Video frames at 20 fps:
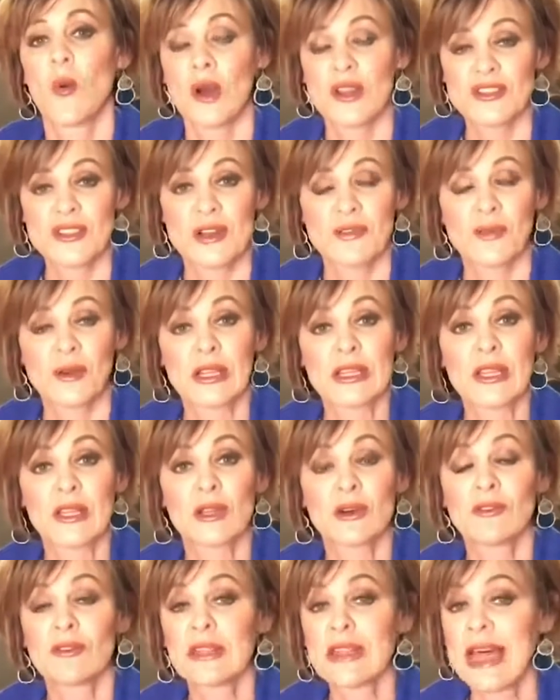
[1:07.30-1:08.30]
Watch out for a
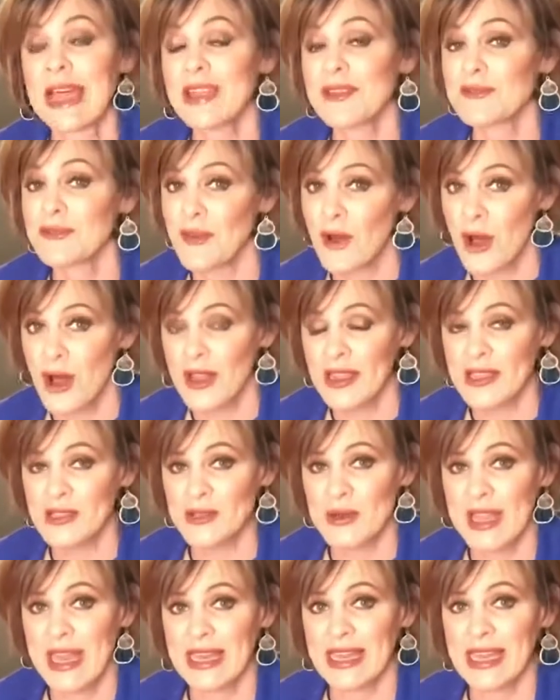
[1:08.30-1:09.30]
little light fog as
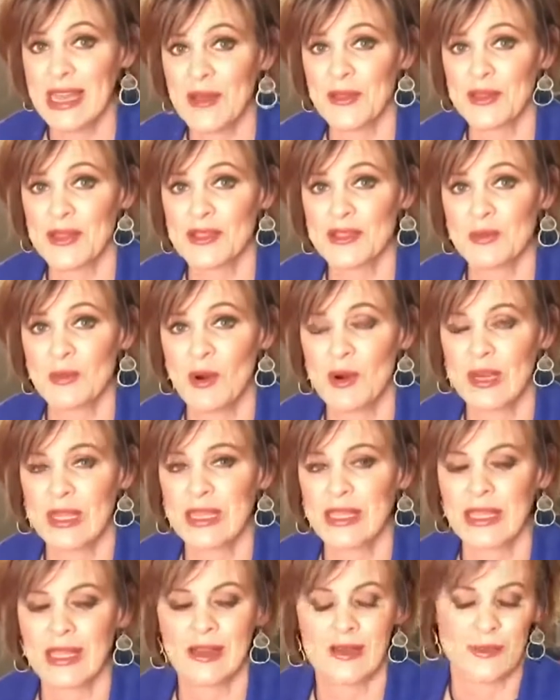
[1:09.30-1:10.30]
you're heading out this
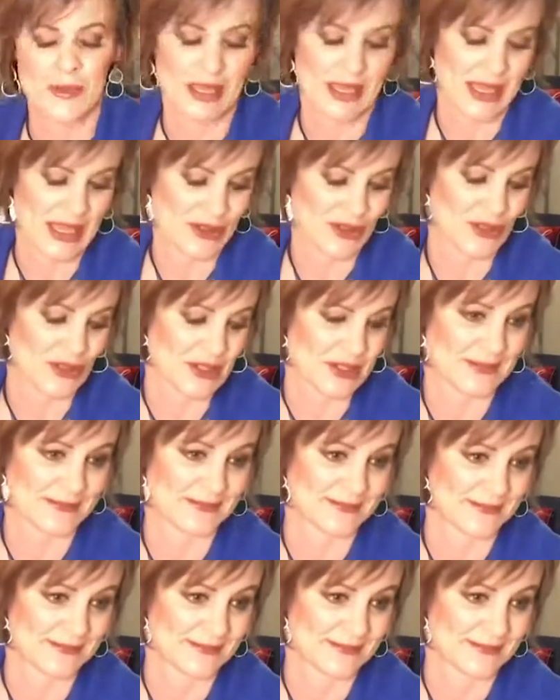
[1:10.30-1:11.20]
morning. Oh my gosh.